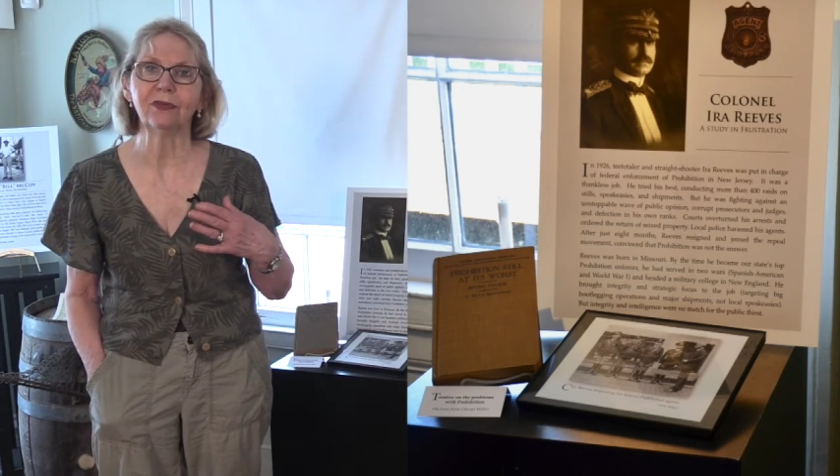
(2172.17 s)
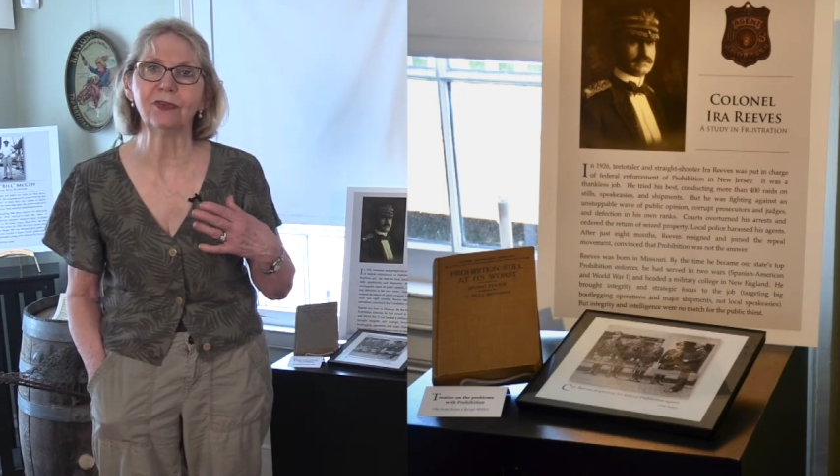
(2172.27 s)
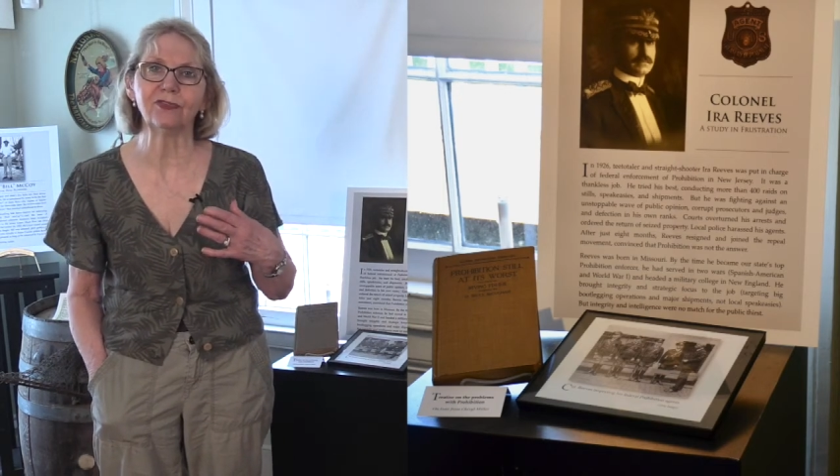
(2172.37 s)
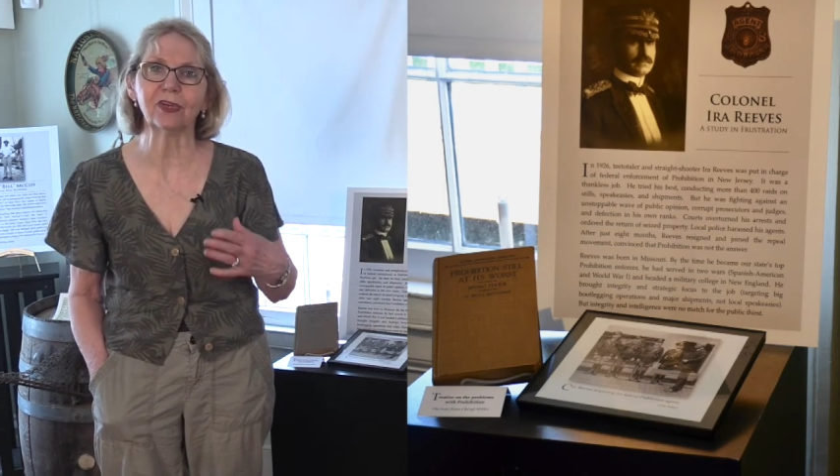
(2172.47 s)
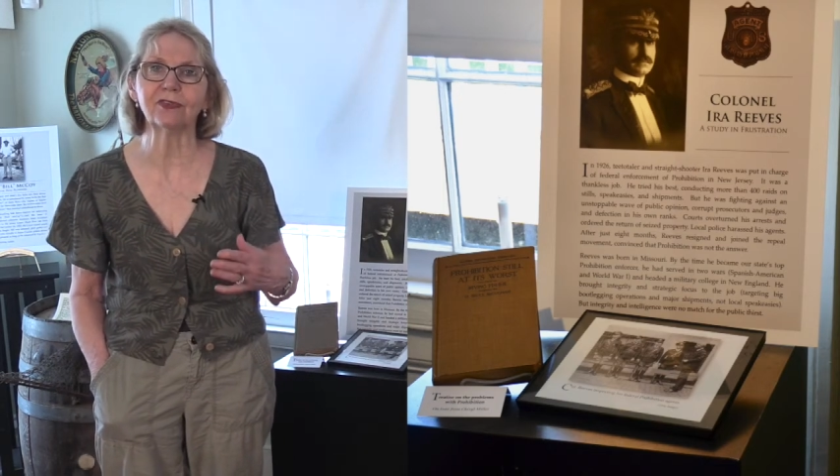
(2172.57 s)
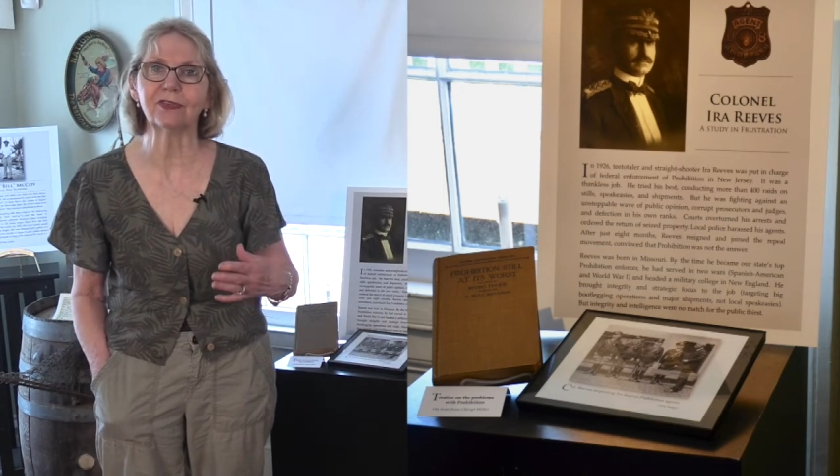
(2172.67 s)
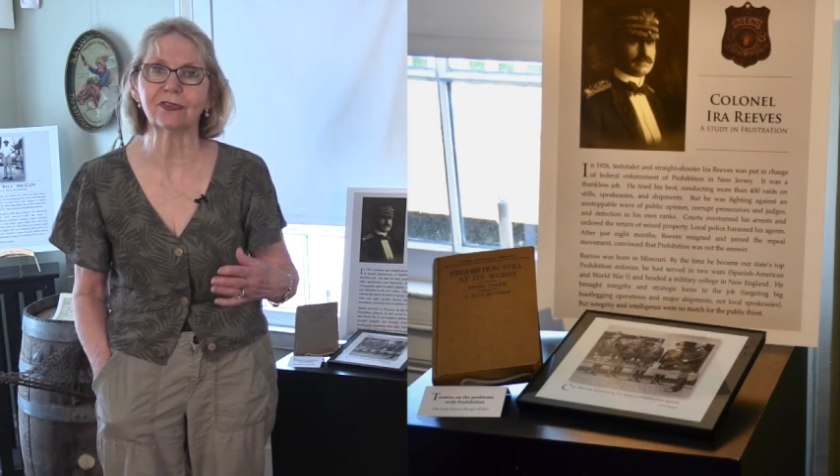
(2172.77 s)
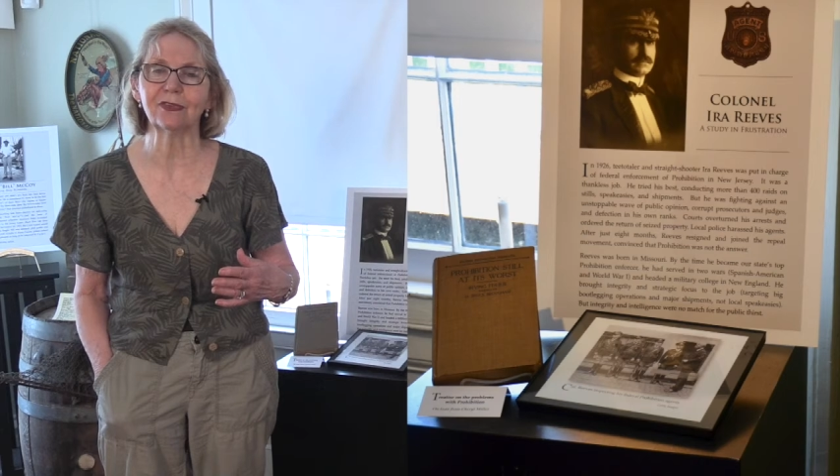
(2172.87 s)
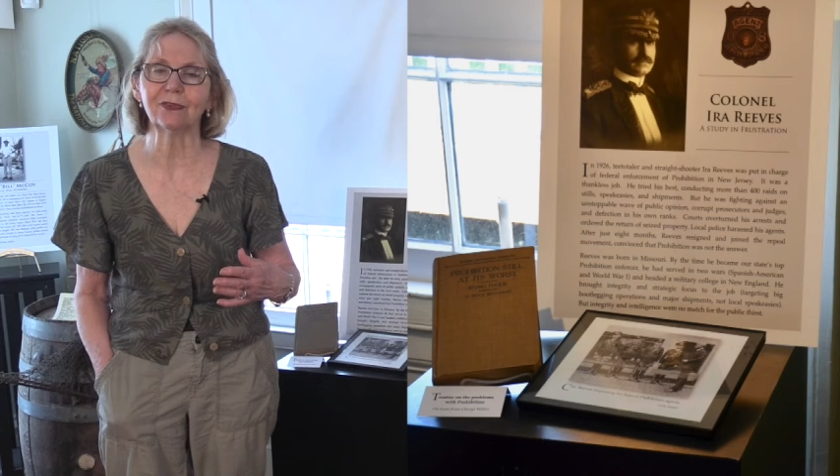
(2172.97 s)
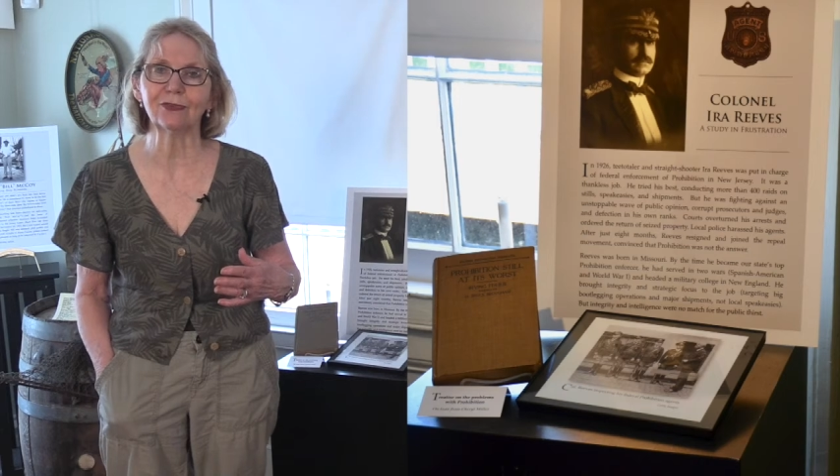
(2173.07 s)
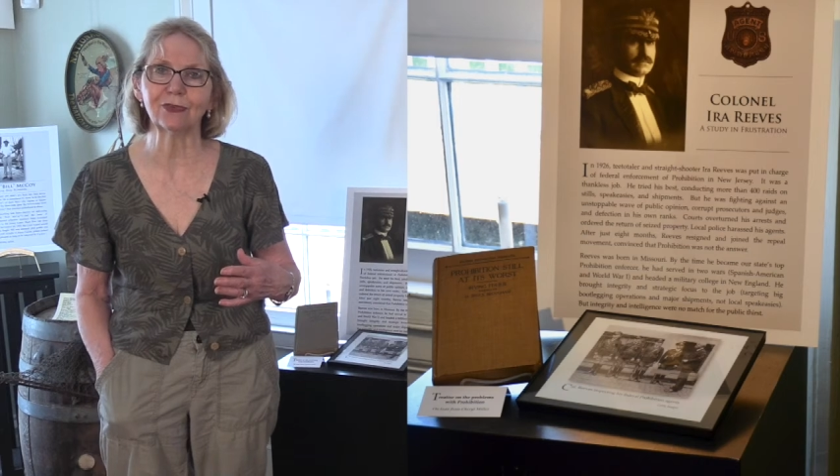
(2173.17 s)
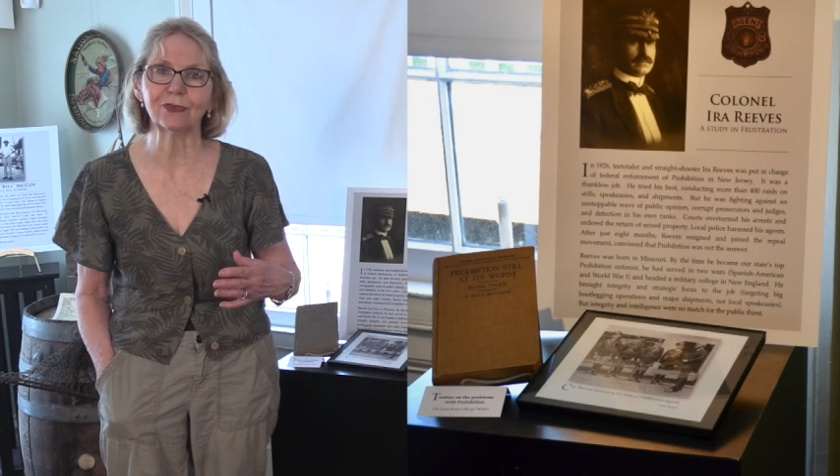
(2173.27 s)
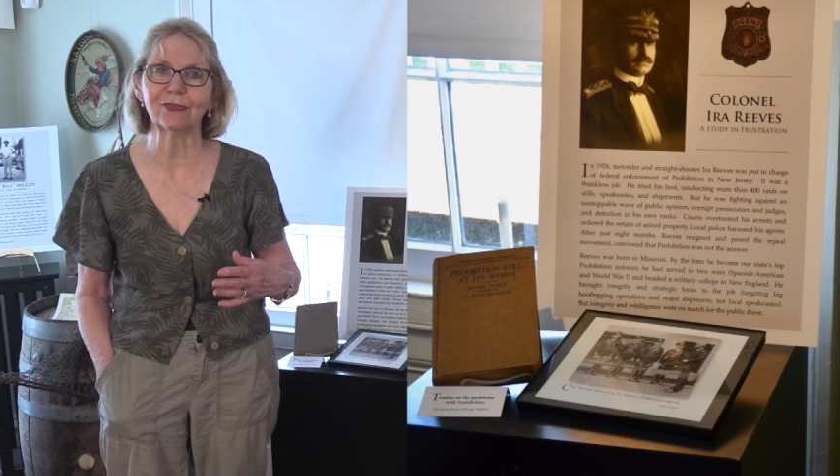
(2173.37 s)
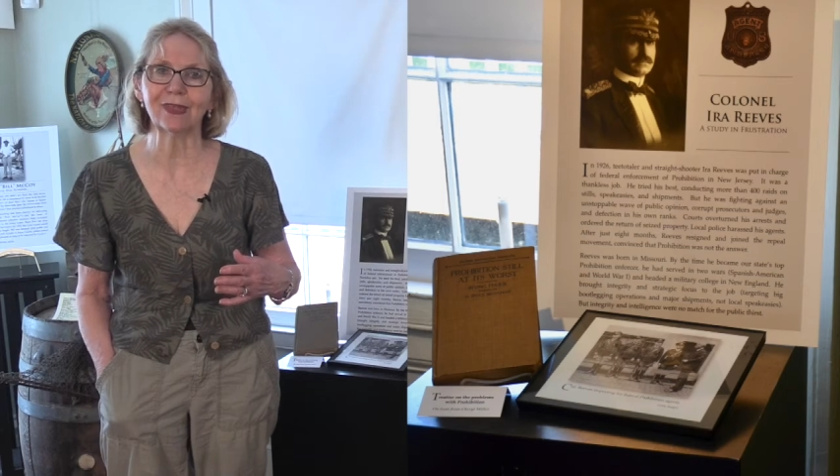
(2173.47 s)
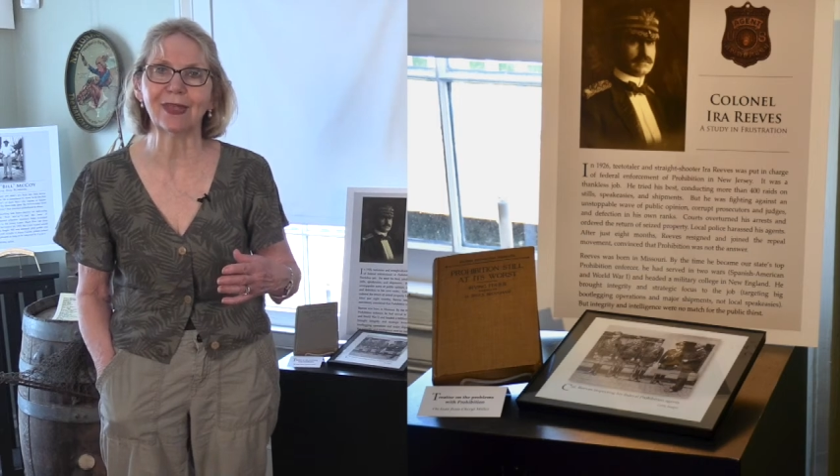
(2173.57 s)
to judges in New
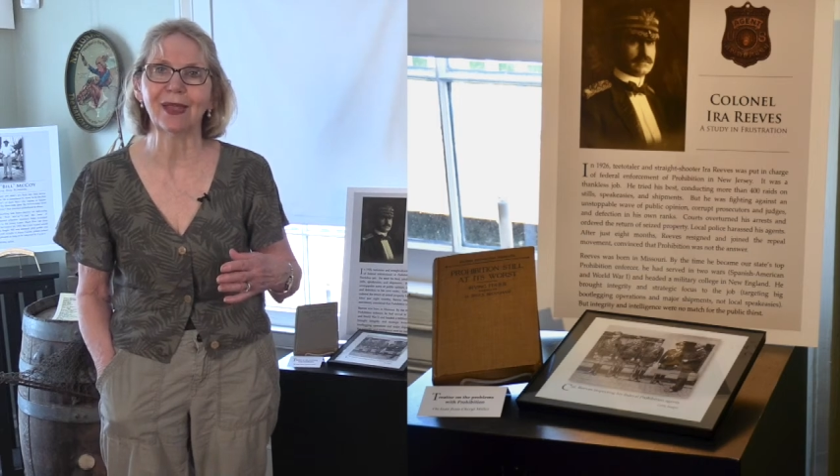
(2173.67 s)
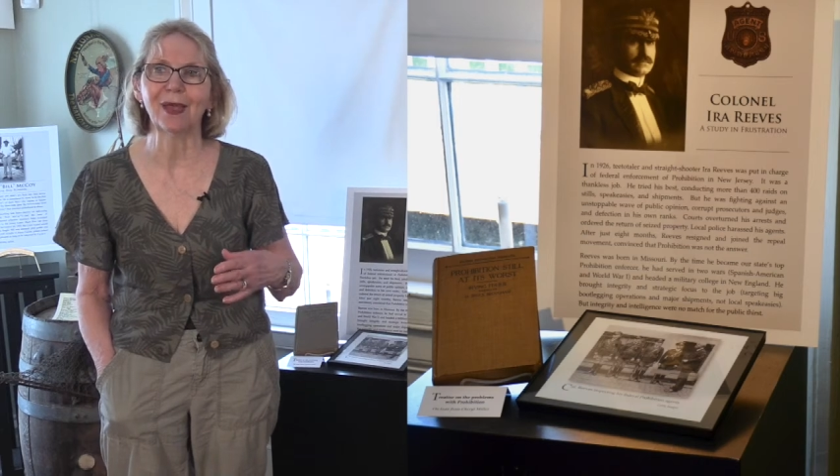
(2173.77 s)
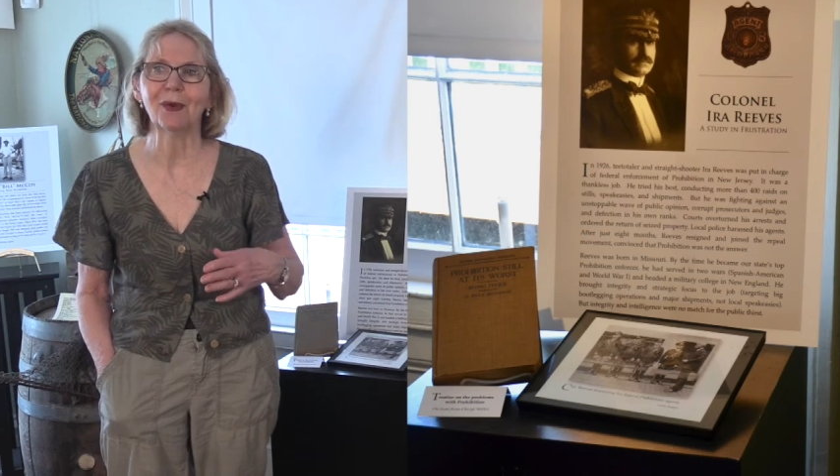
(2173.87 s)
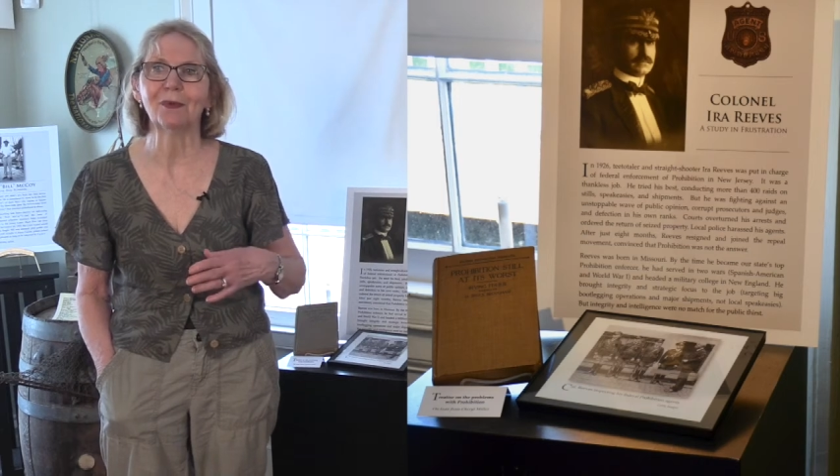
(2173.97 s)
Jersey